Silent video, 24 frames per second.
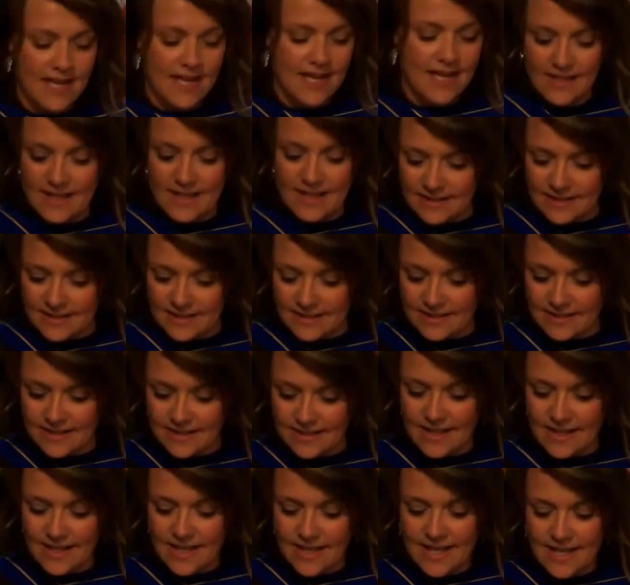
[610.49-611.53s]
And this
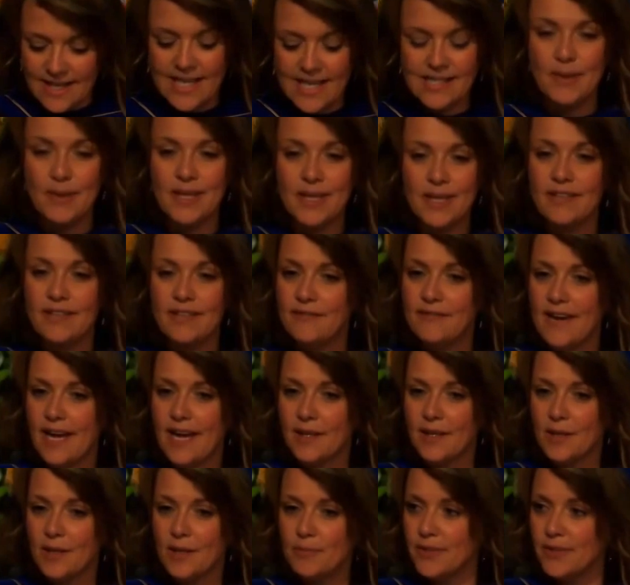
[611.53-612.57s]
has been
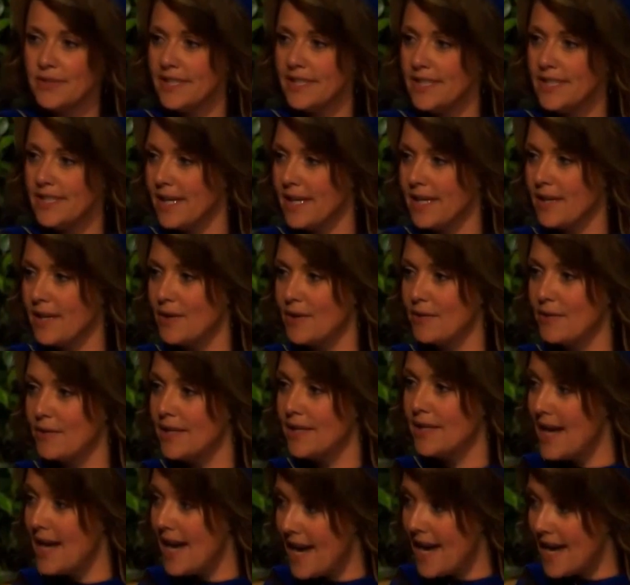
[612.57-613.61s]
invaluable in my
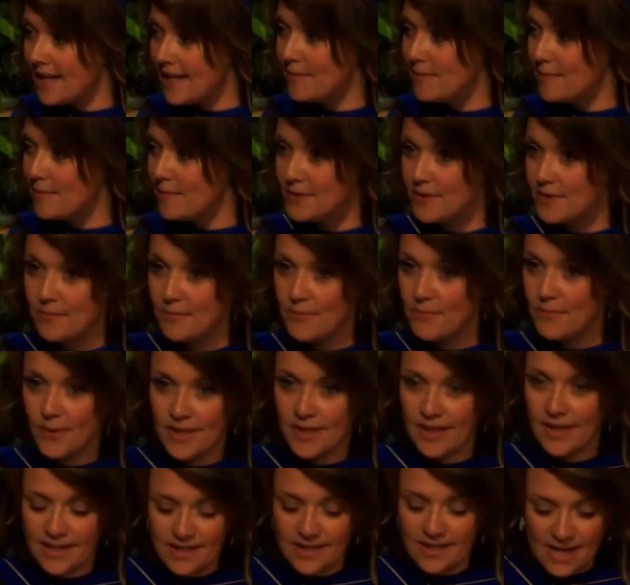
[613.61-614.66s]
career and most
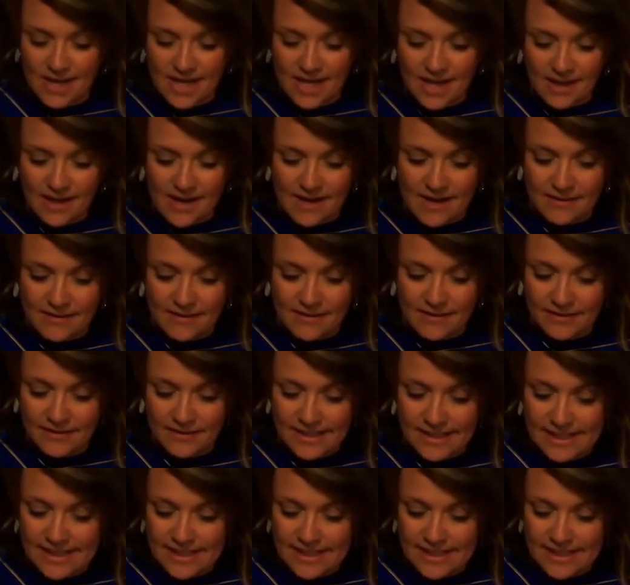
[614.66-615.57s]
importantly in my life.